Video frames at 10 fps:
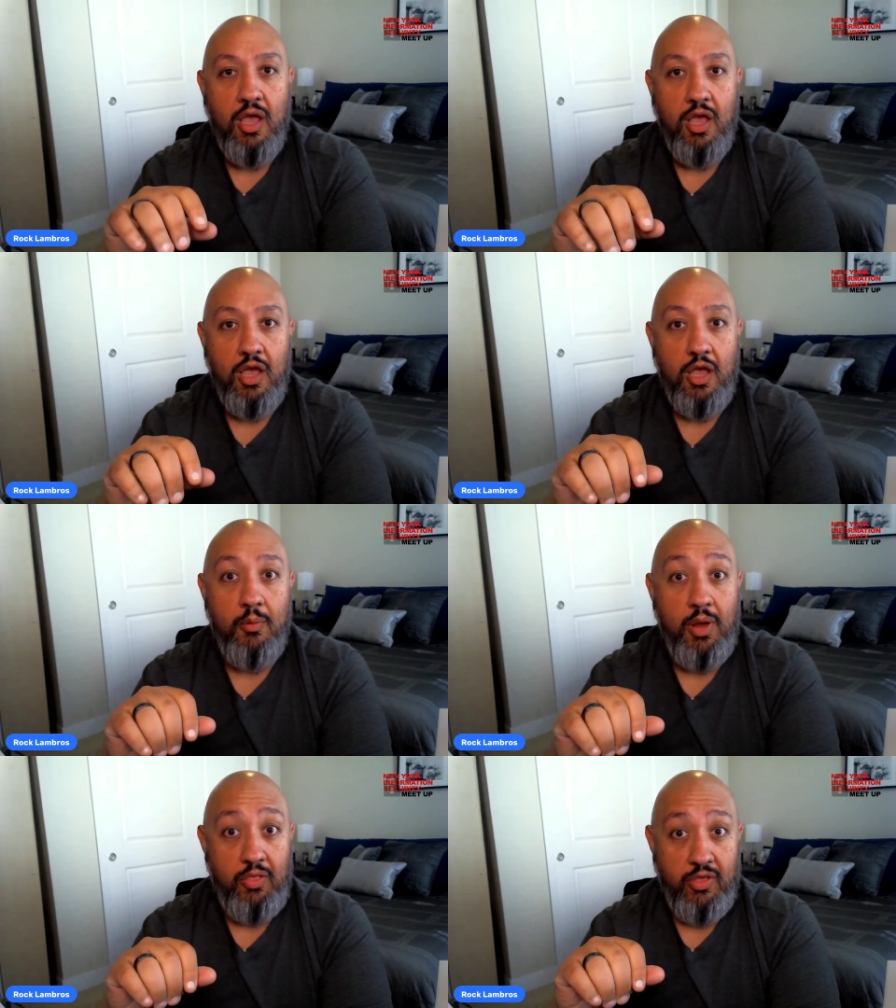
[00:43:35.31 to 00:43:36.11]

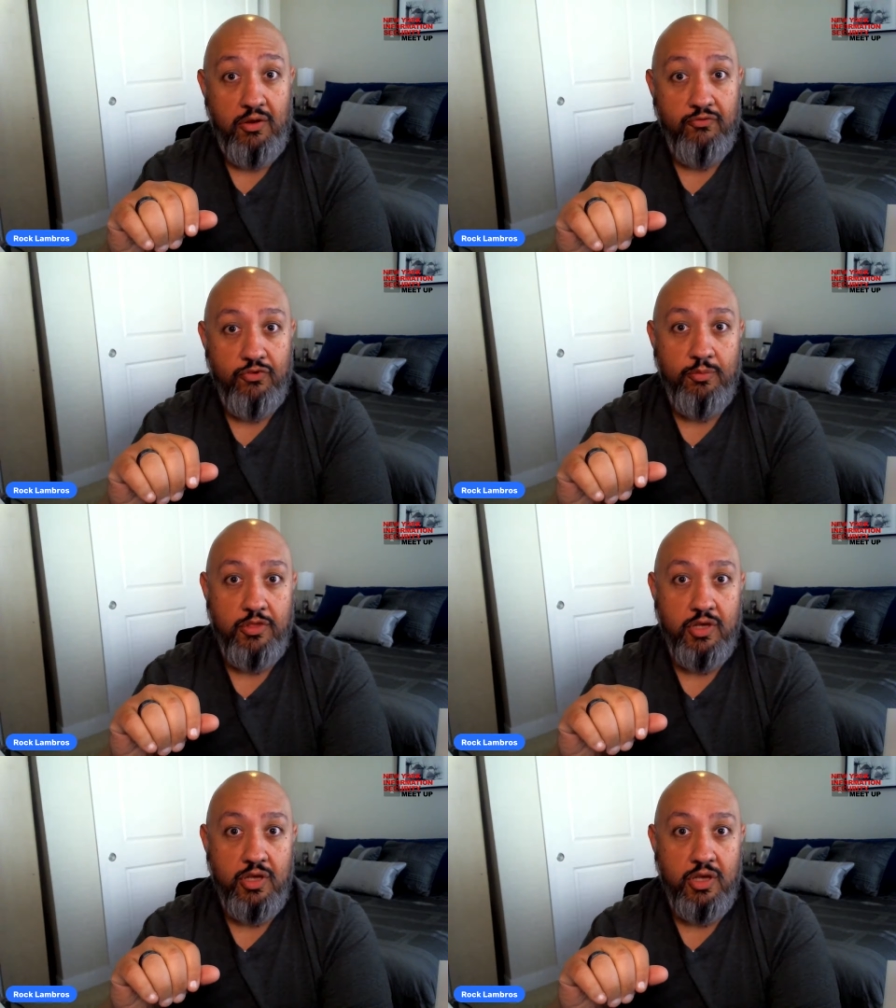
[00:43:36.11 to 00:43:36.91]
And then from
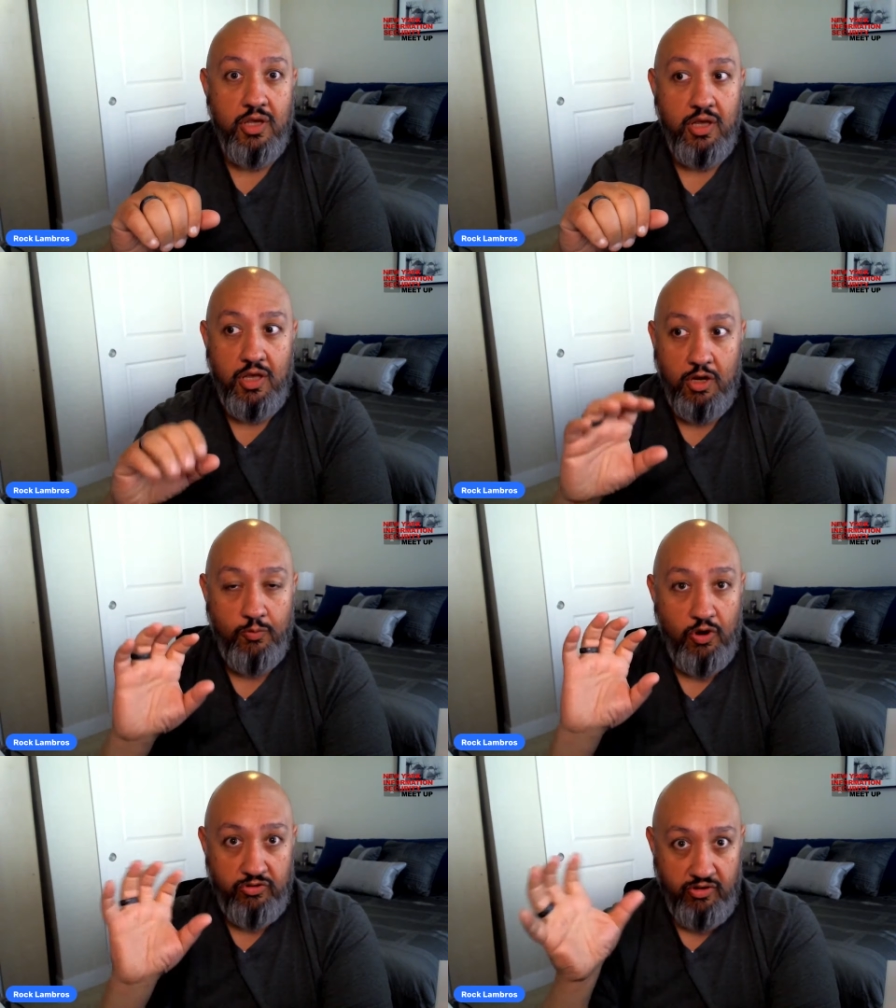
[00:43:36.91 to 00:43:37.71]
the
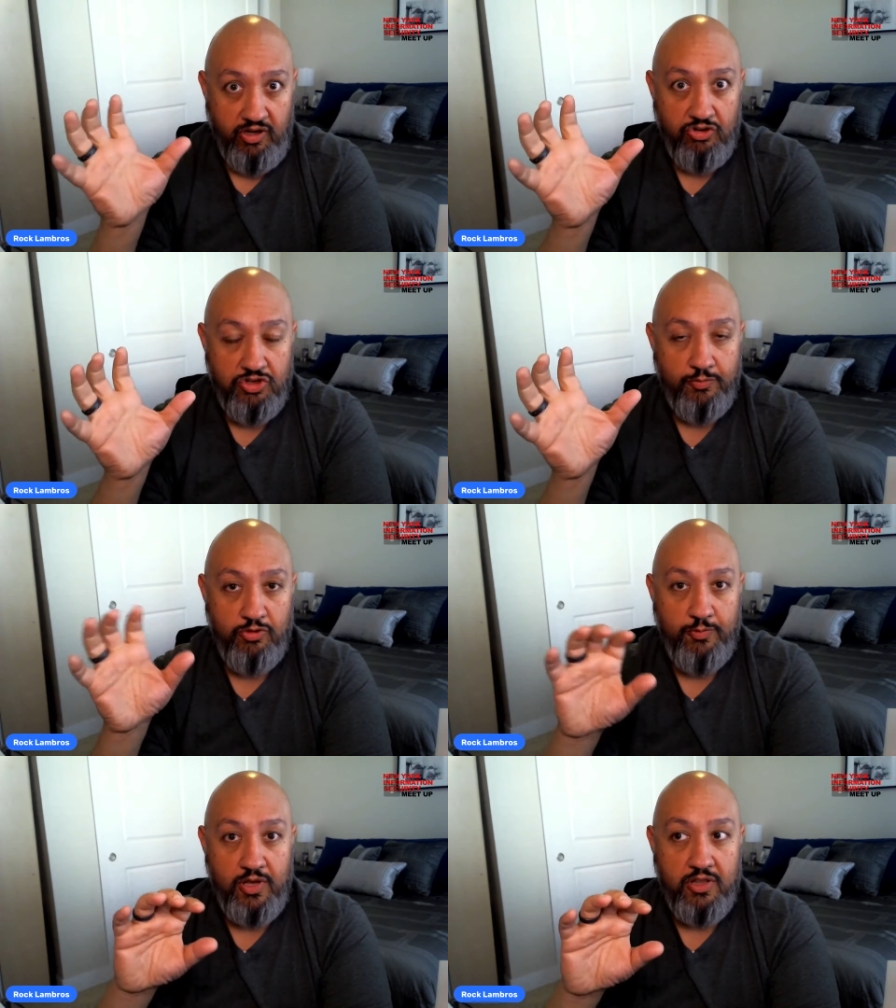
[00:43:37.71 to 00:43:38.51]
enterprise leadership
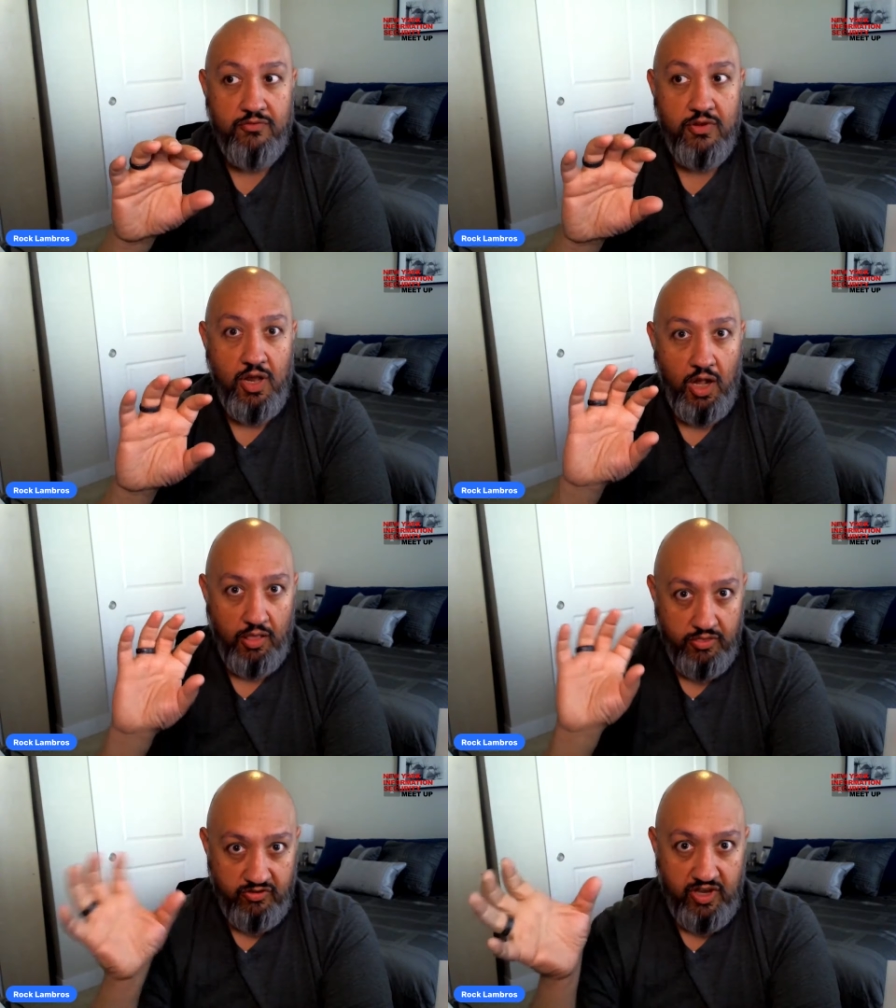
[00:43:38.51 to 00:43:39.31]
perspective,
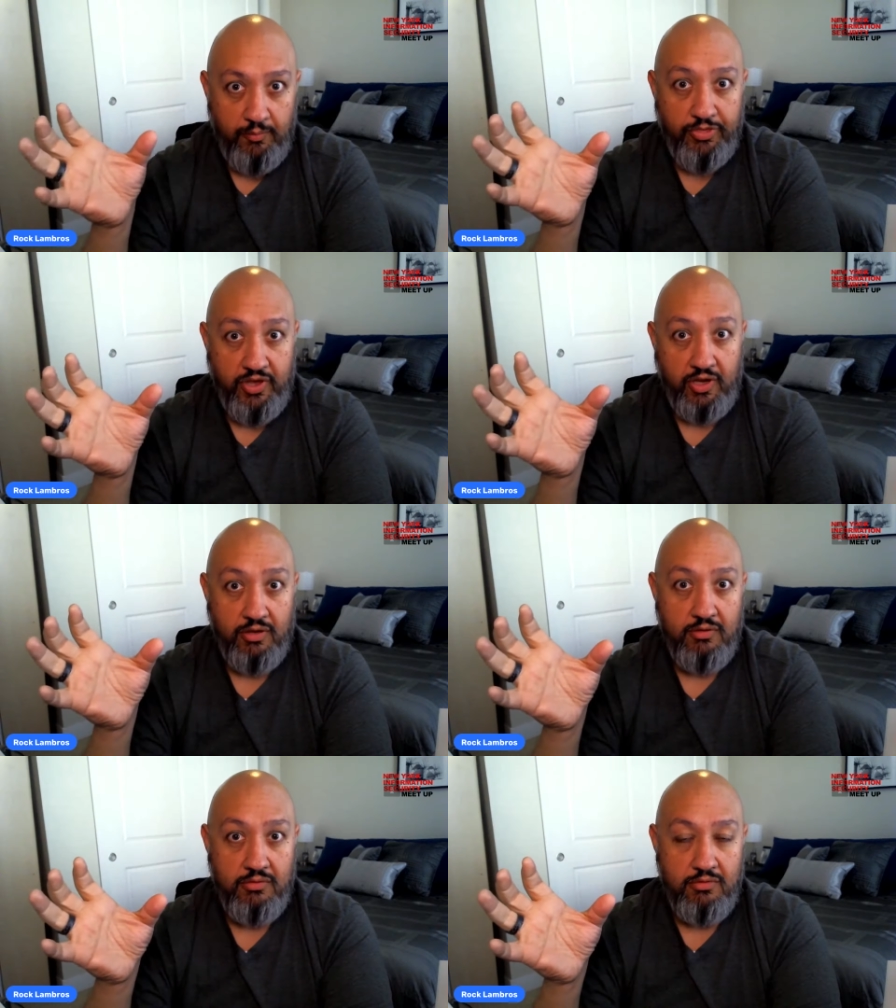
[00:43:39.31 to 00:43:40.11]
the same thing,
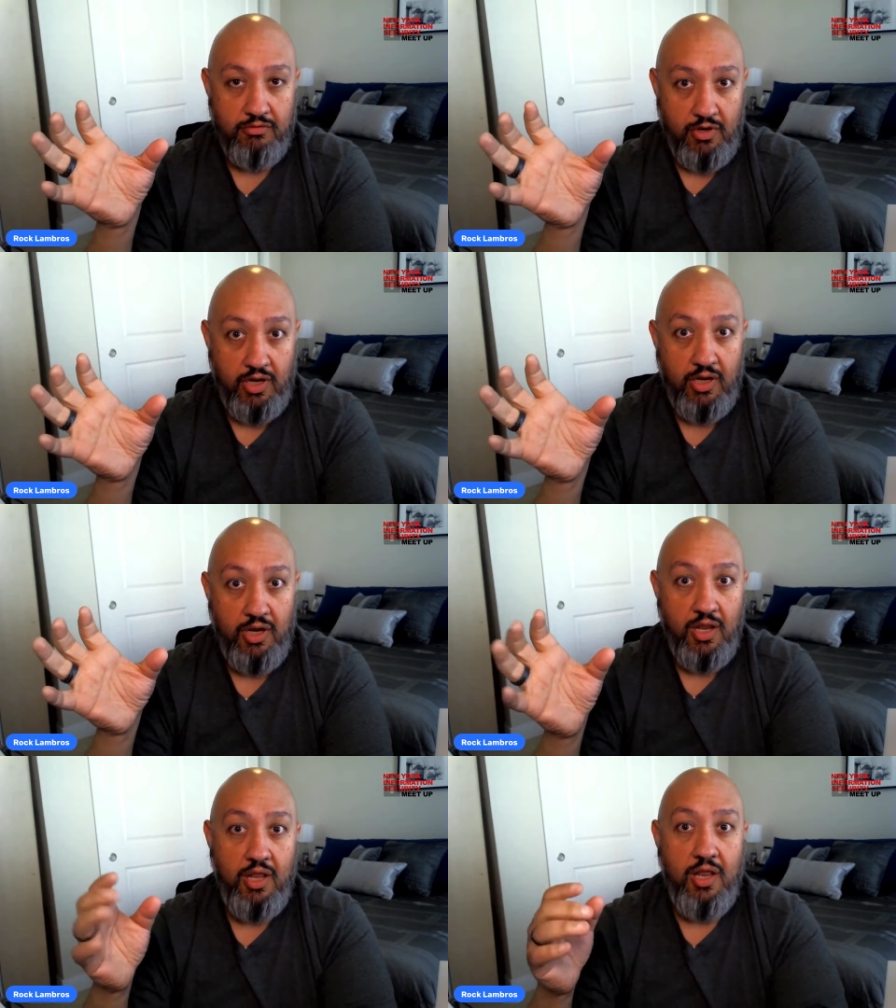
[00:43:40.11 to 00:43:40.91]
right?
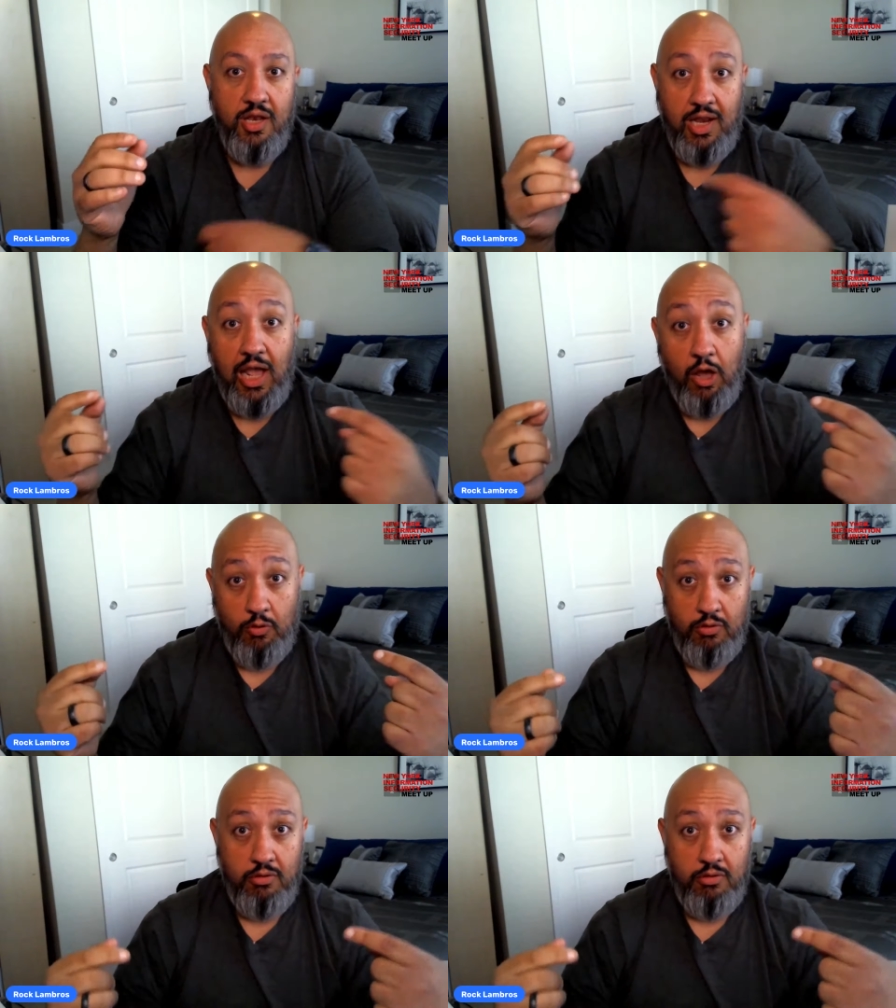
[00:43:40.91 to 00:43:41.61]
Now,